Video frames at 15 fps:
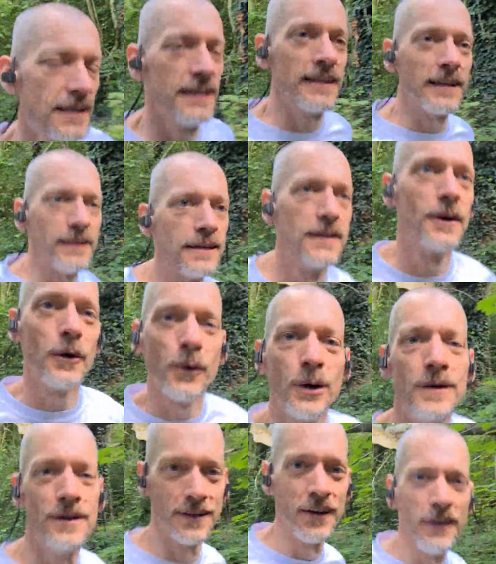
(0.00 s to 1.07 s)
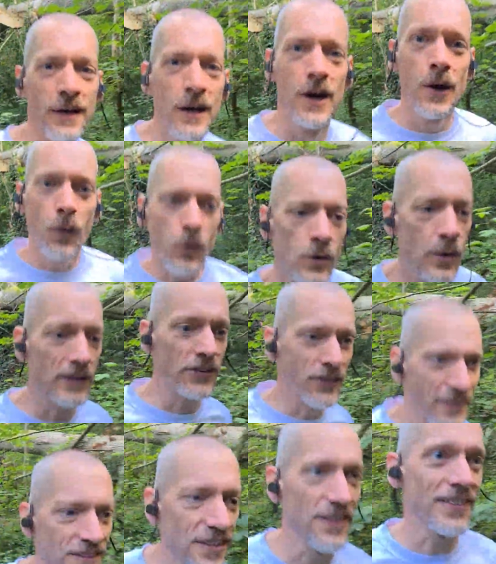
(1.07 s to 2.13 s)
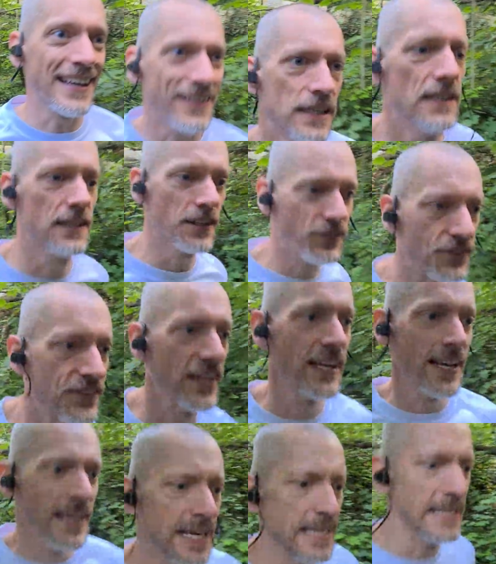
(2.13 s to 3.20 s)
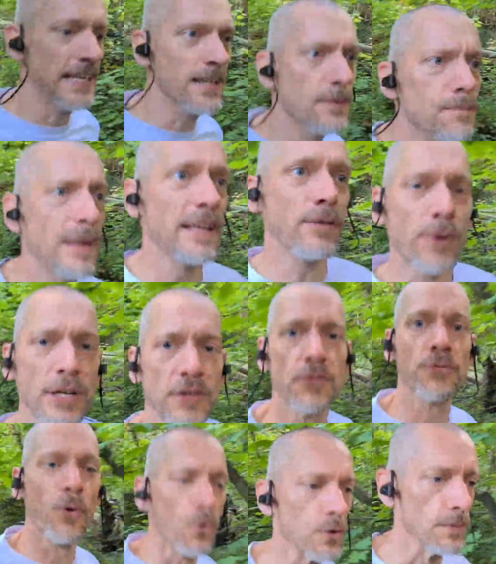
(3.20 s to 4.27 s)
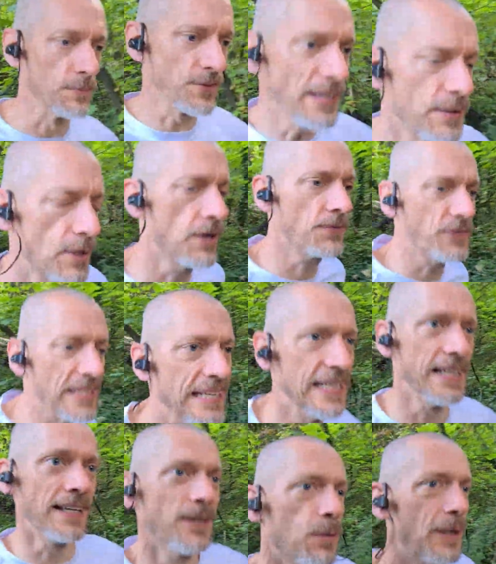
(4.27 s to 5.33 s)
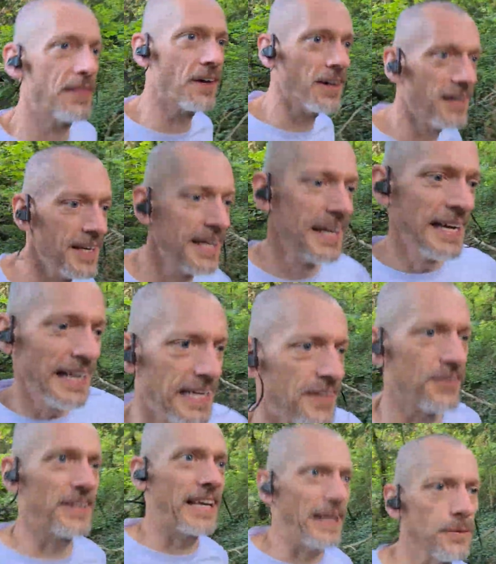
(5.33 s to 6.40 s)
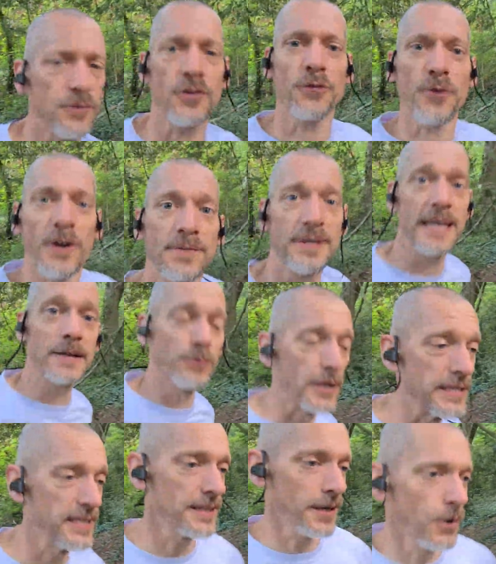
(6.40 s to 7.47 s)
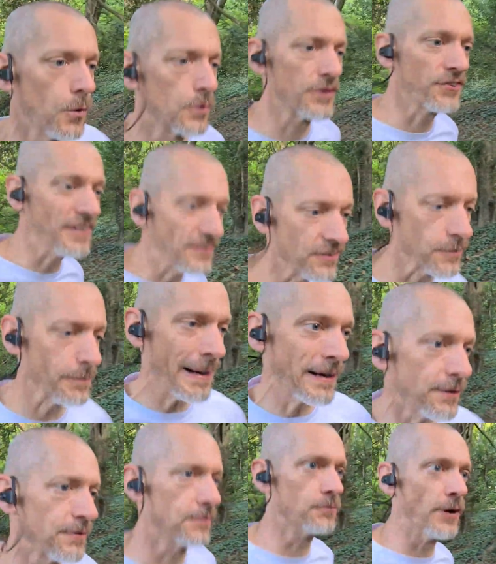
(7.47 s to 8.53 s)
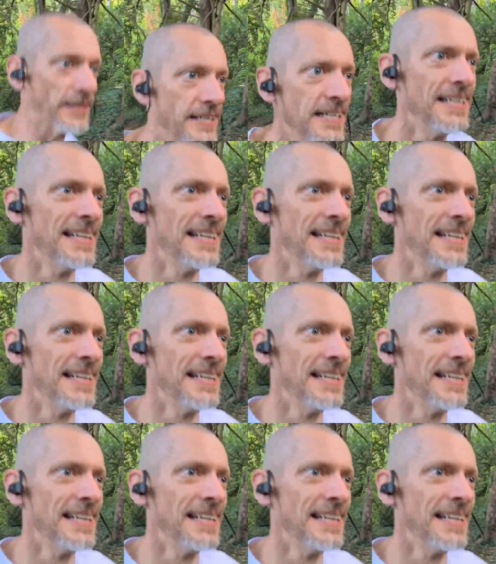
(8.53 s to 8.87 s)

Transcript: Now, one question that does get asked in many running forums year after year, whether it's a couch to 5k runner or a seasoned marathon runner,